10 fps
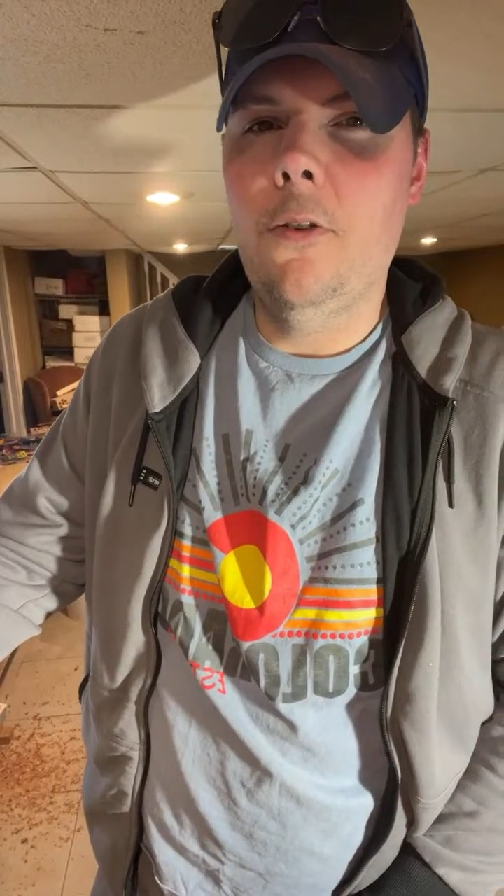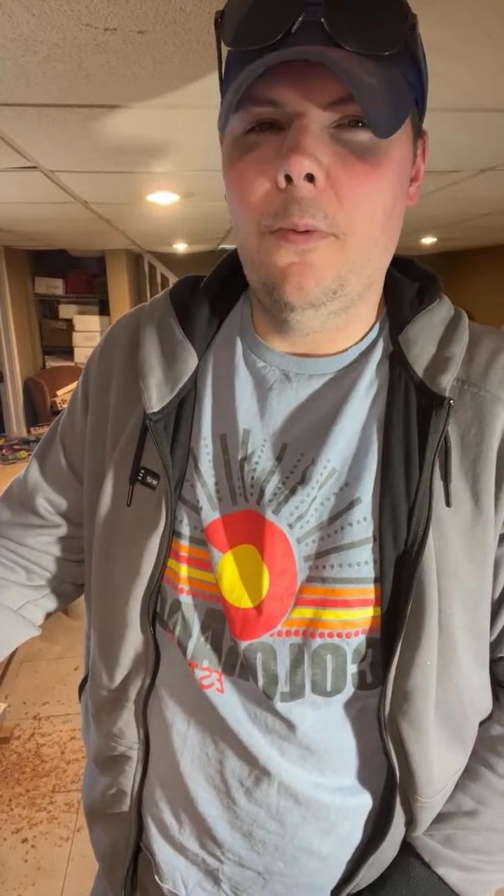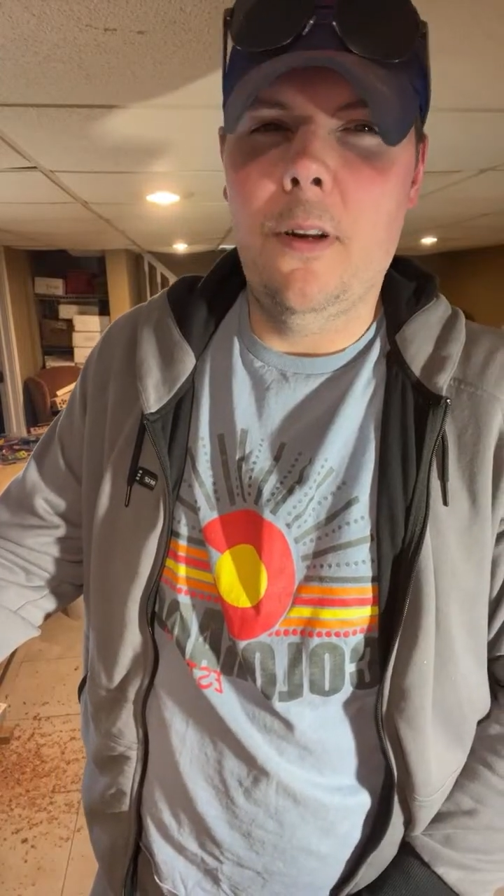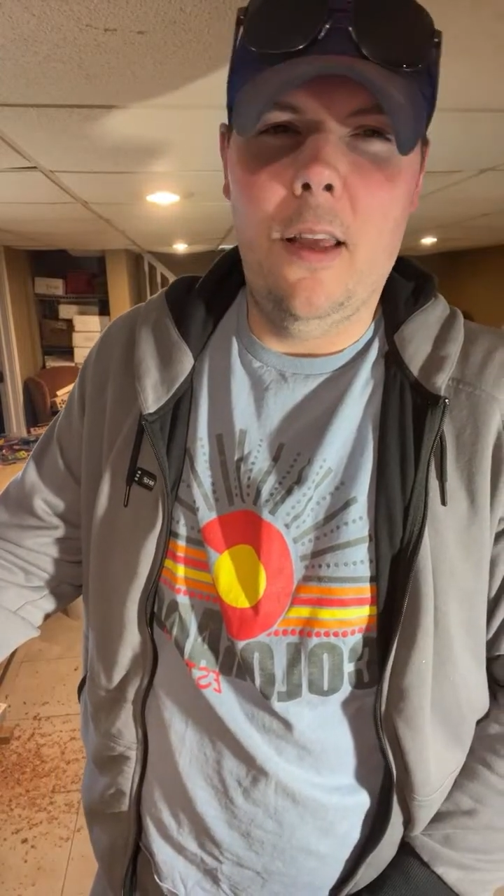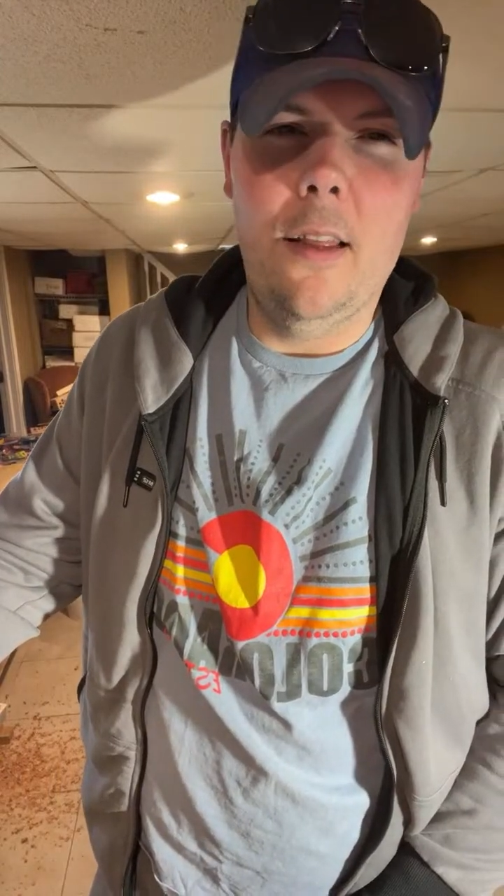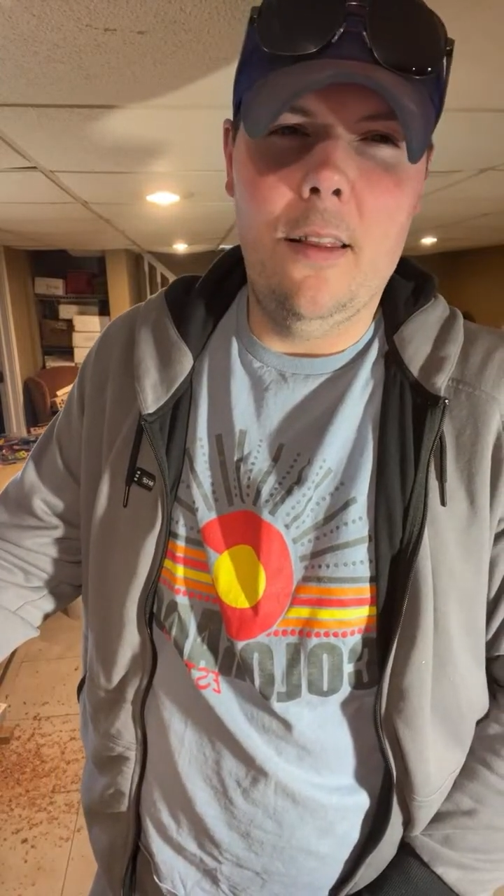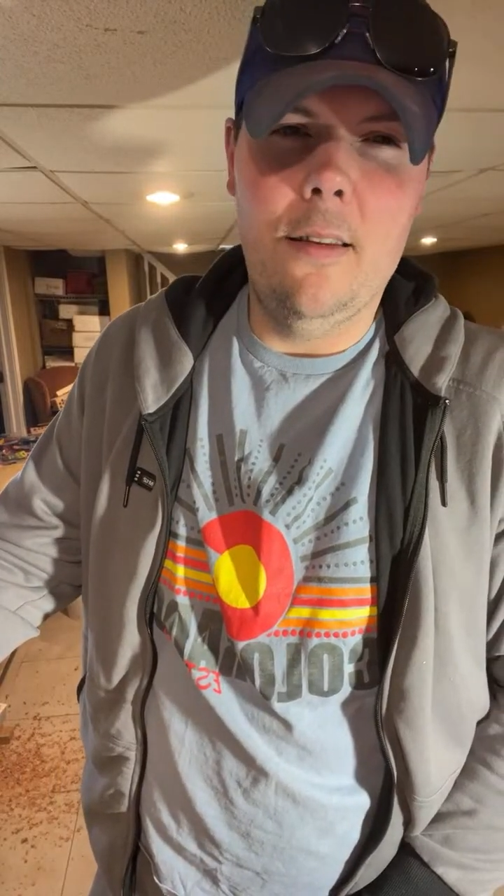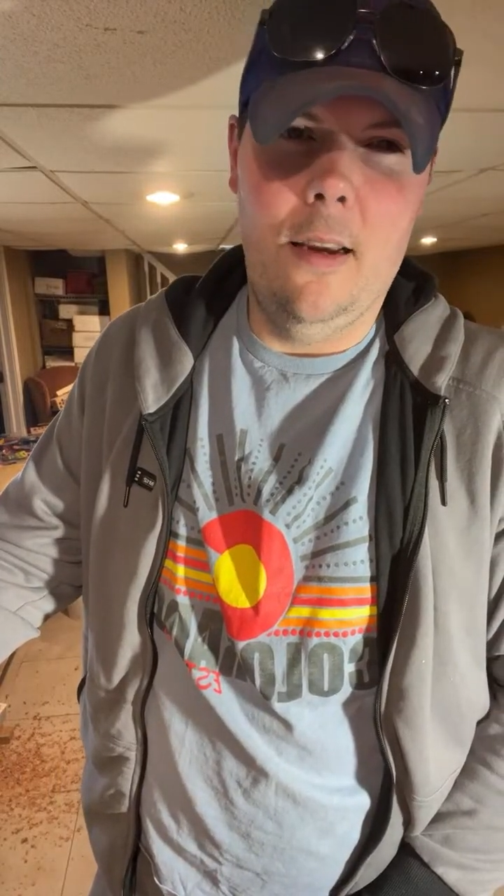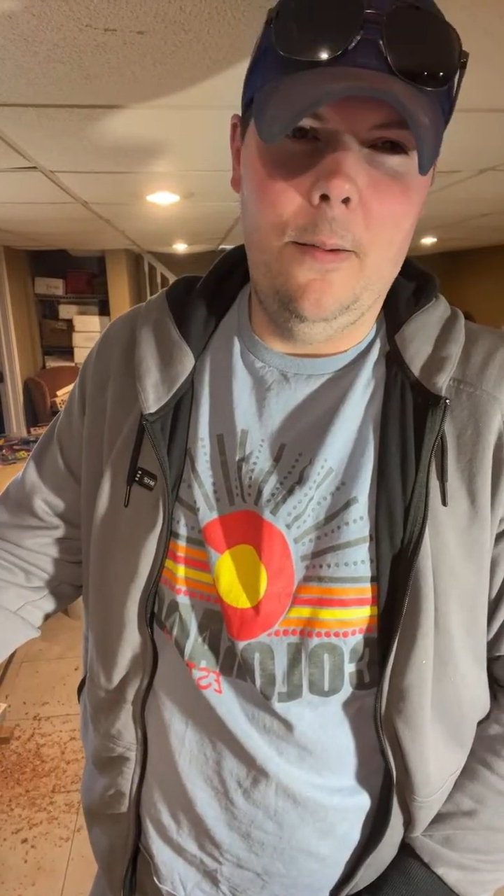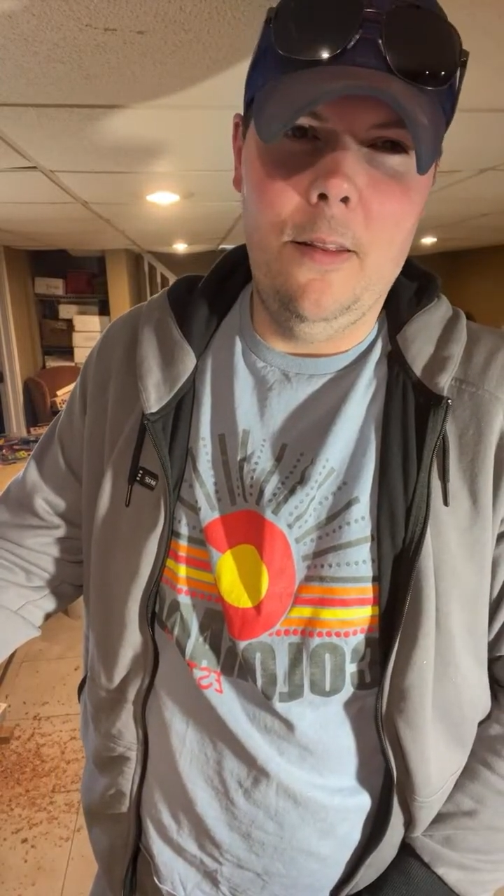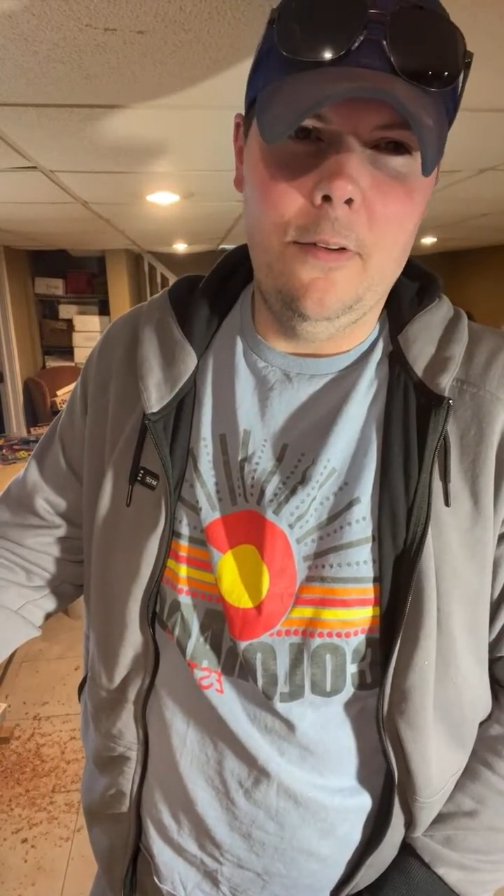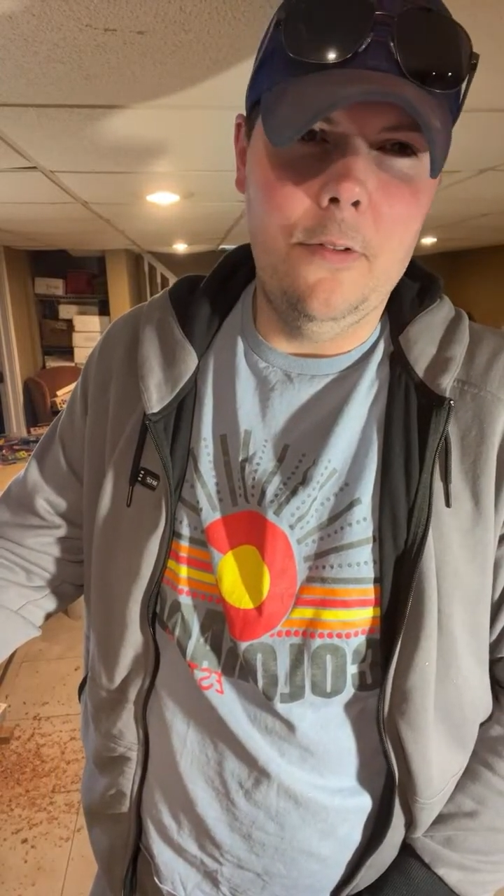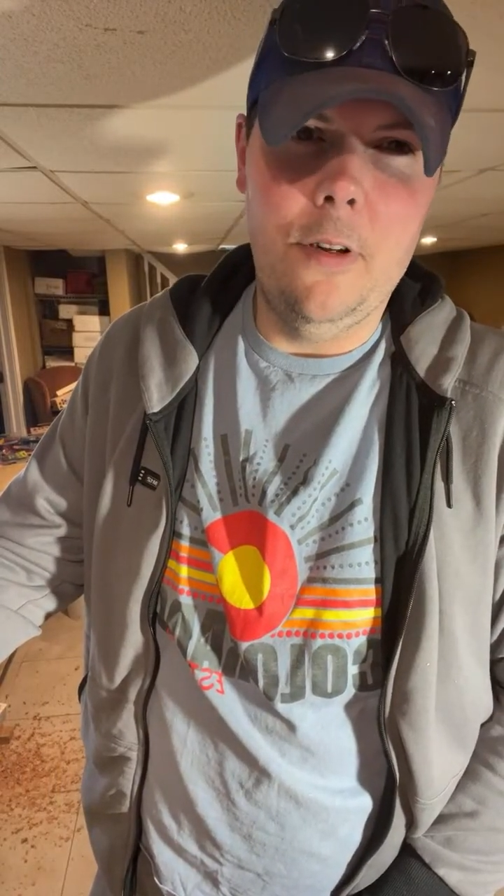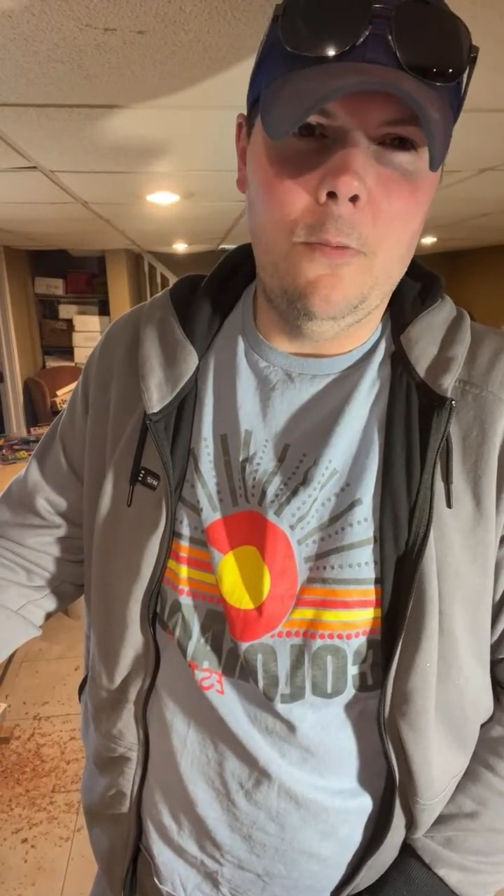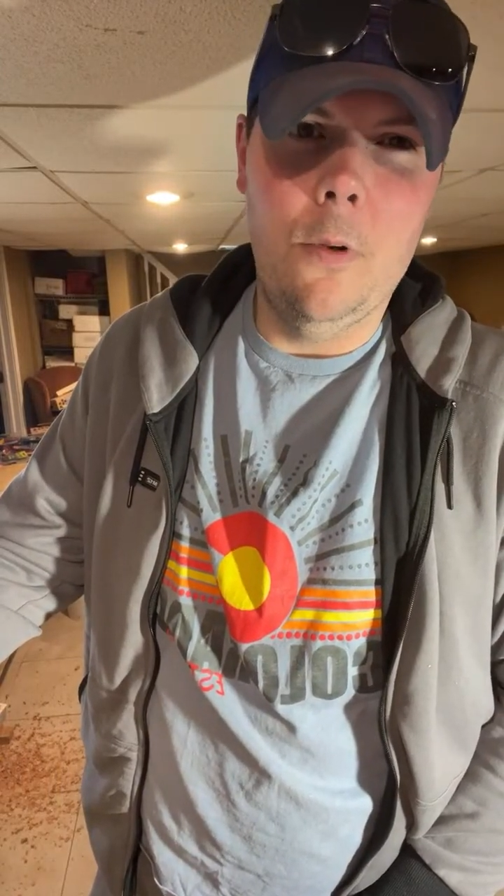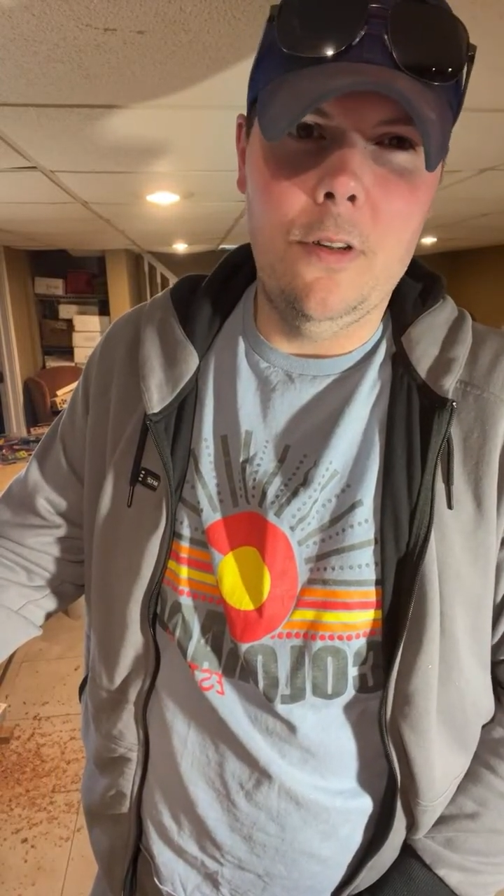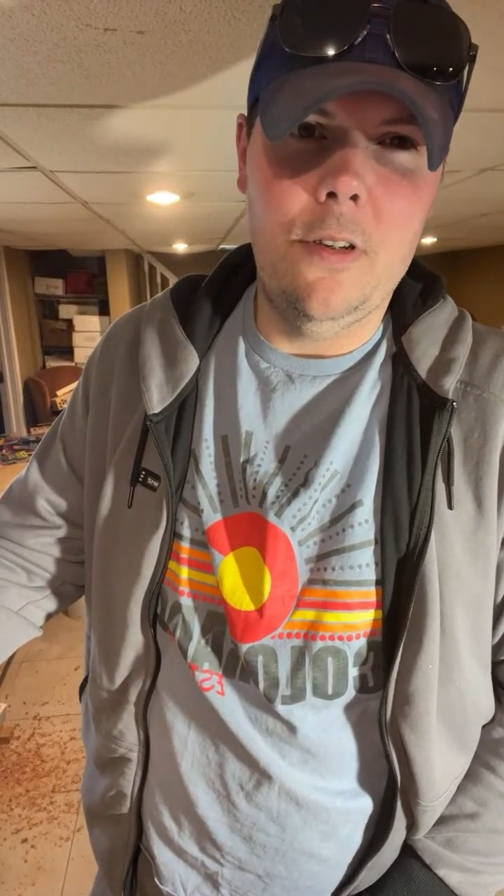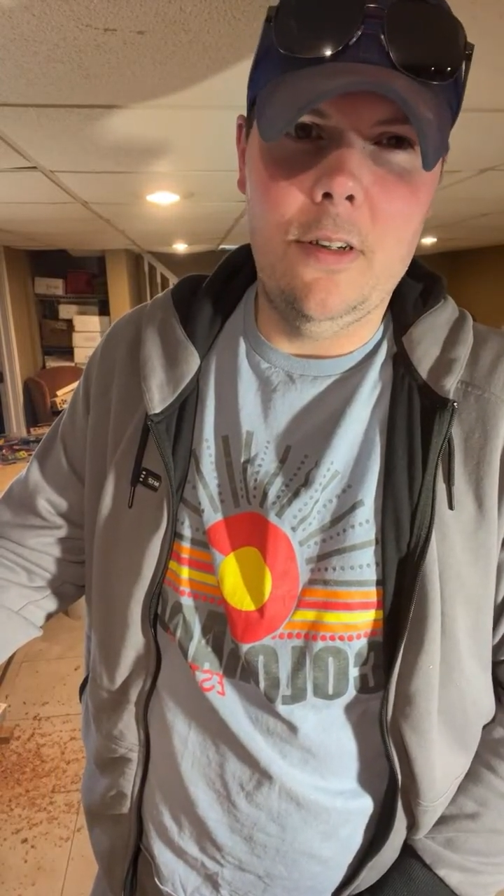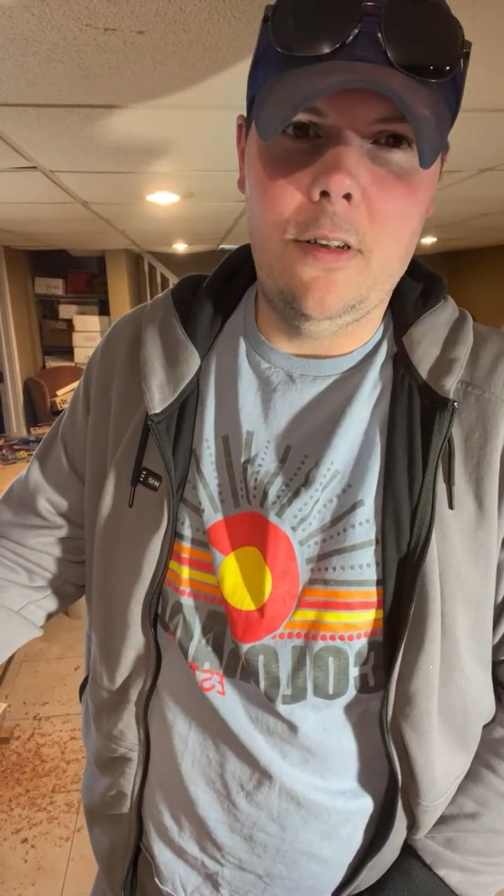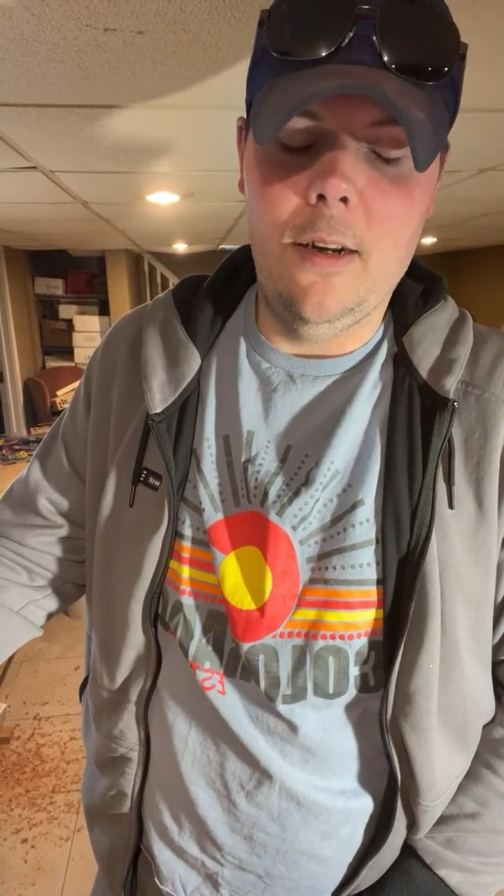but at the time I think it was like
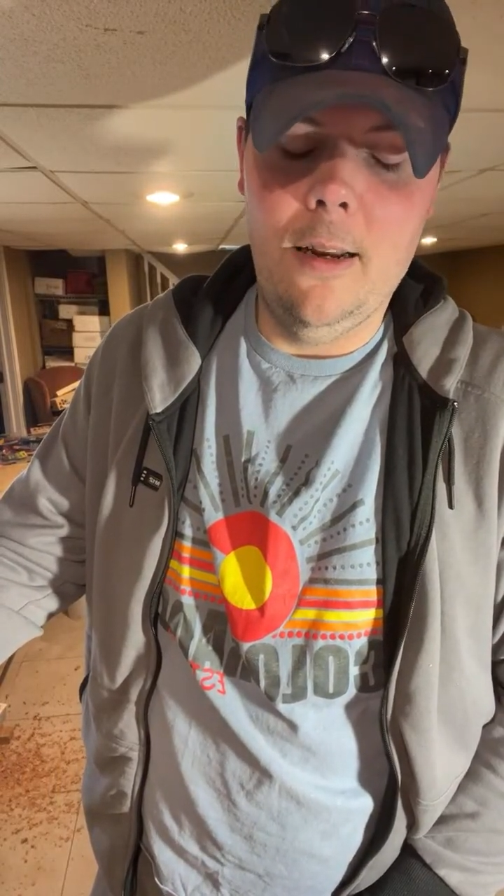169.